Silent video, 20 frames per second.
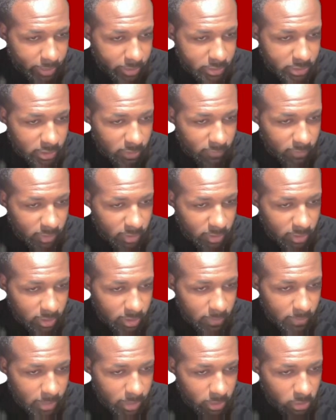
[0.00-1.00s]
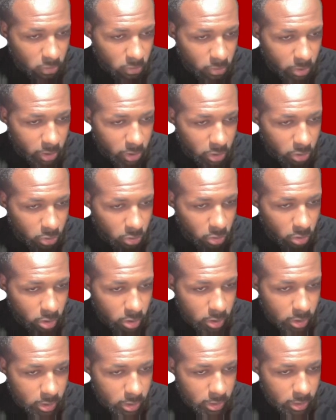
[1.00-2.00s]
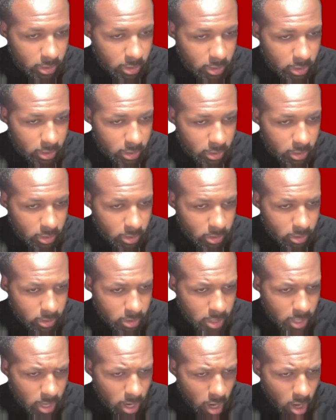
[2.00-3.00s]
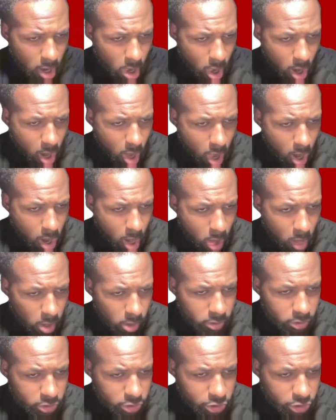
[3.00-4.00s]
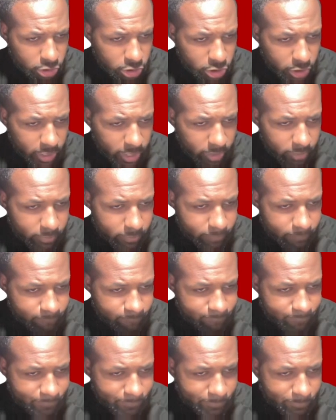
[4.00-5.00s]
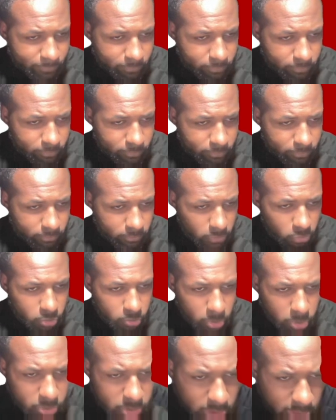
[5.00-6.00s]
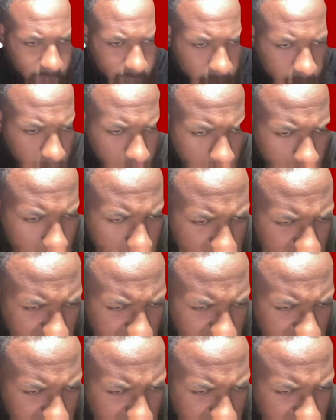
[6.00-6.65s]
Let's see if they can keep that going here. Oh shit. Who's Will taking here?